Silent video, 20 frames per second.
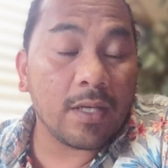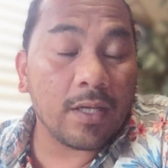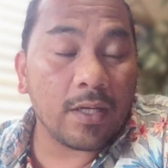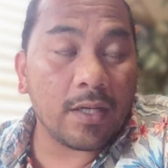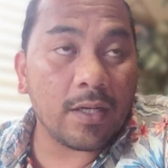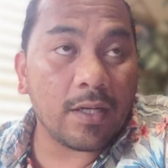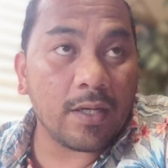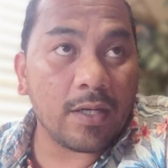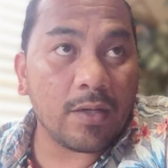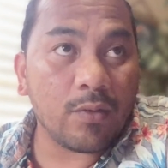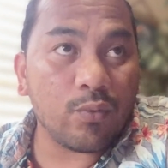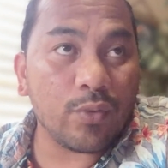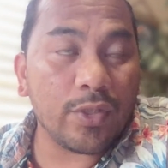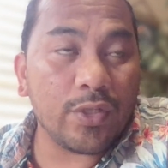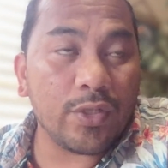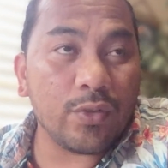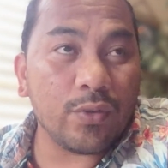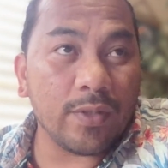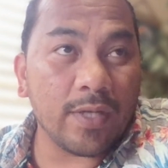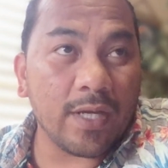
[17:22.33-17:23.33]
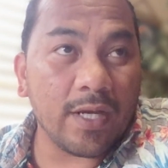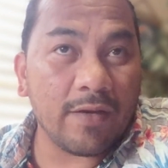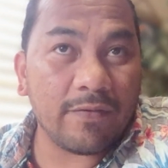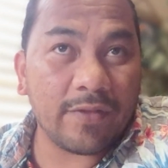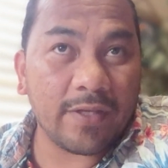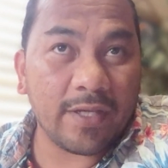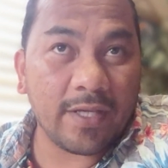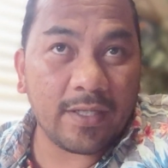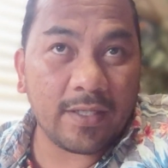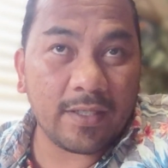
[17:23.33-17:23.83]
We do have
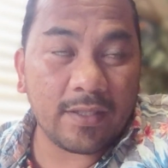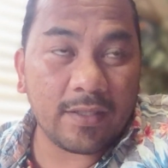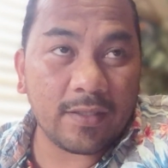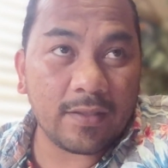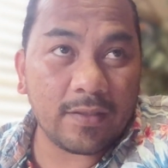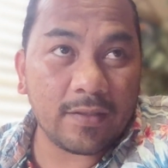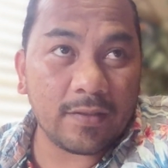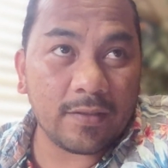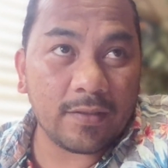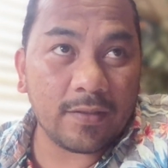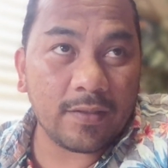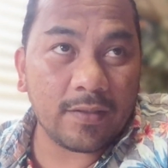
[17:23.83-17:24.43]
that.